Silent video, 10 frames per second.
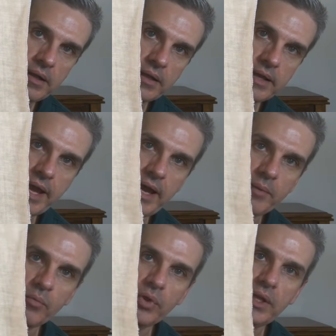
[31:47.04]
yeah,
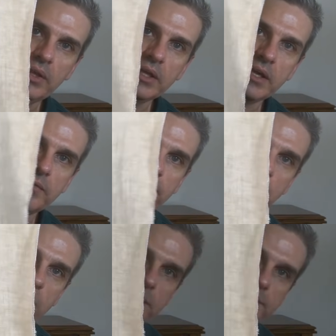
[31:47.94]
I'm really looking
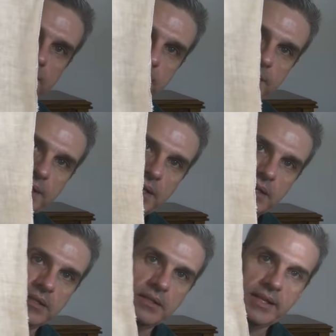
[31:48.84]
forward to
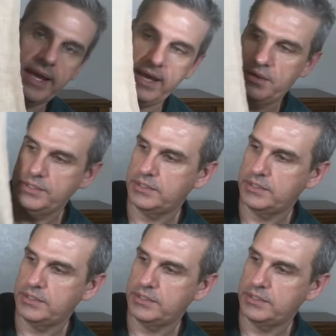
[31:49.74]
seeing the house